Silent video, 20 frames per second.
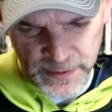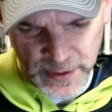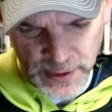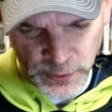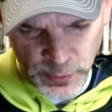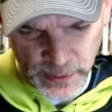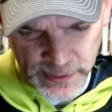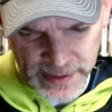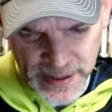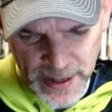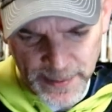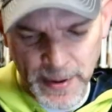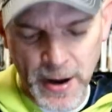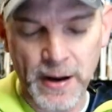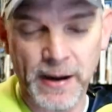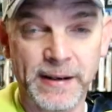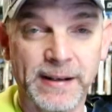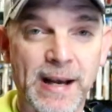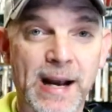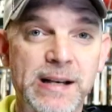This one came
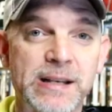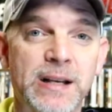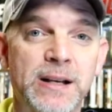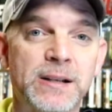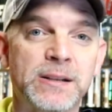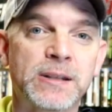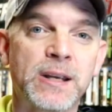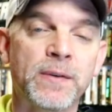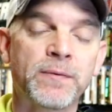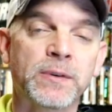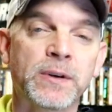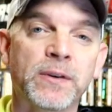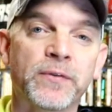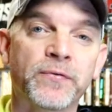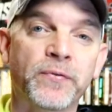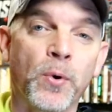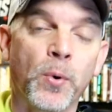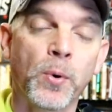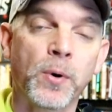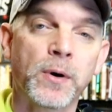out in nineteen
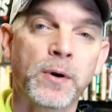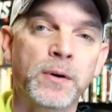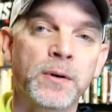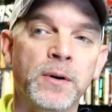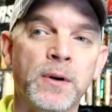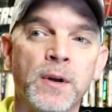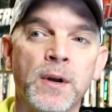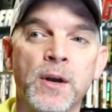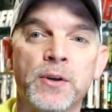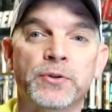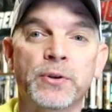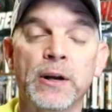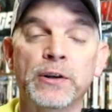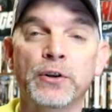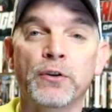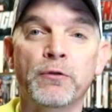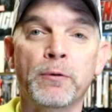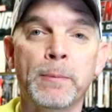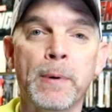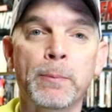seventy-four, so I
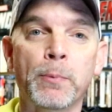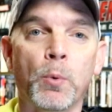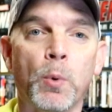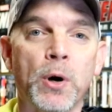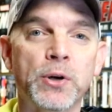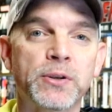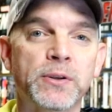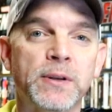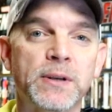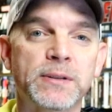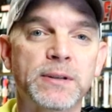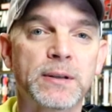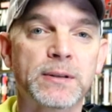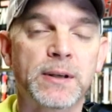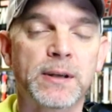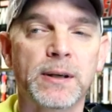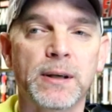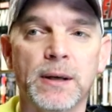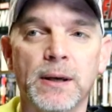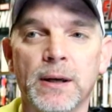do remember watching this as
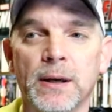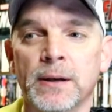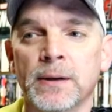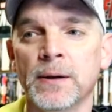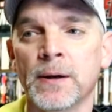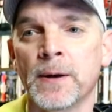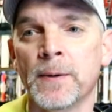a kid.